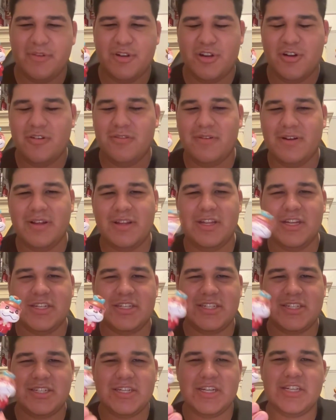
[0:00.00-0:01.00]
You know,
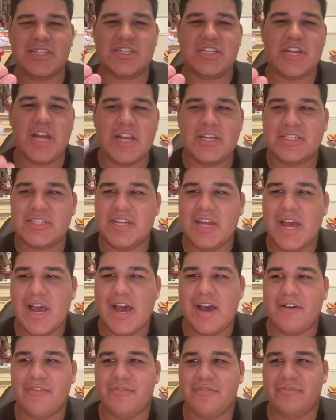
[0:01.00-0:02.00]
it's it's nice to
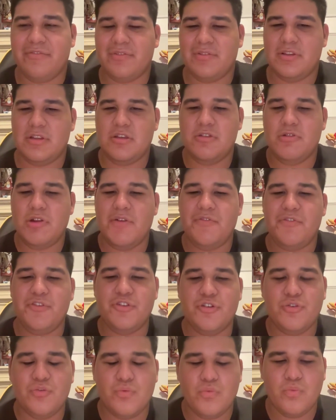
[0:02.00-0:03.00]
have you never
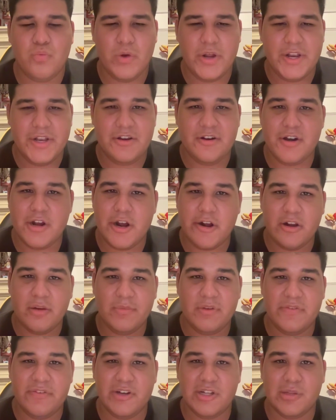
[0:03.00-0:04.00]
know when they're not going to
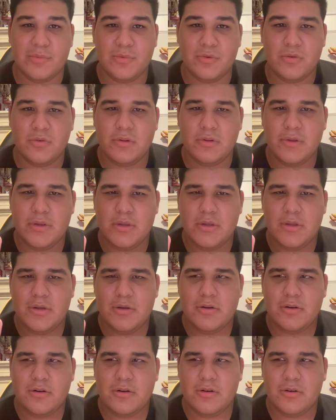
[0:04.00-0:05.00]
be available
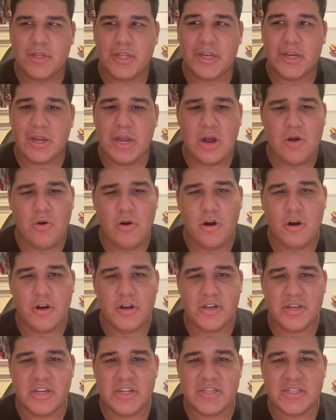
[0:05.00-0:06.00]
or like how hard
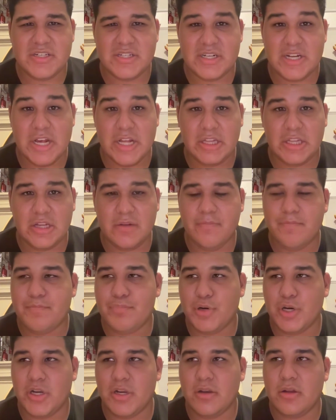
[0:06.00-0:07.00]
it is to get them,
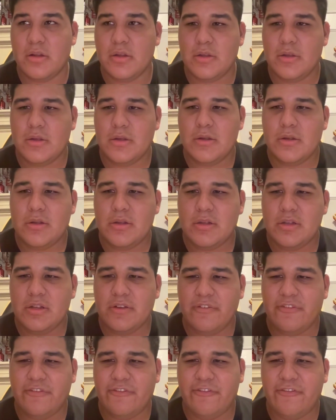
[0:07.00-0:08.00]
but
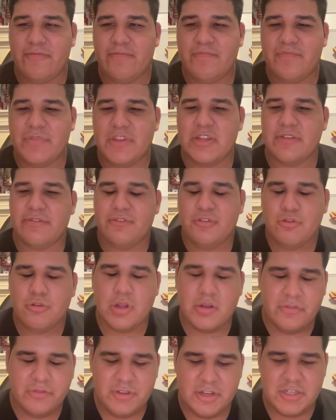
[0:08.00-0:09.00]
if if you
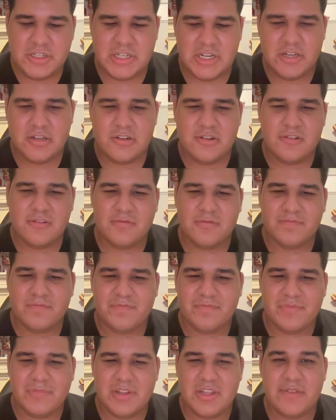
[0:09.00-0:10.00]
love Nintendo,
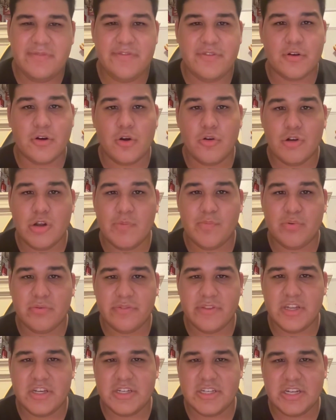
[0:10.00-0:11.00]
if you're growing up with
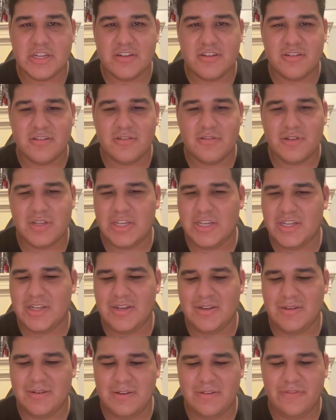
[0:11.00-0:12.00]
Nintendo
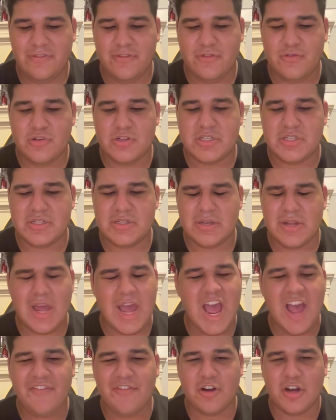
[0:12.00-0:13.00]
and if you just
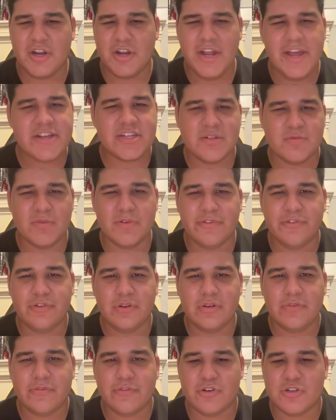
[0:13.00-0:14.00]
have a connection with
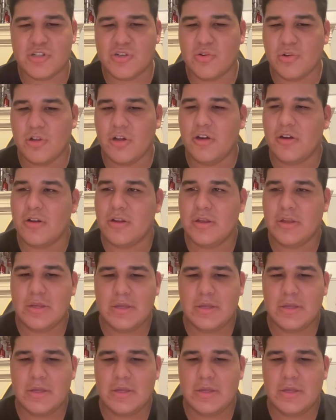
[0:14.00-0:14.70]
it for so long,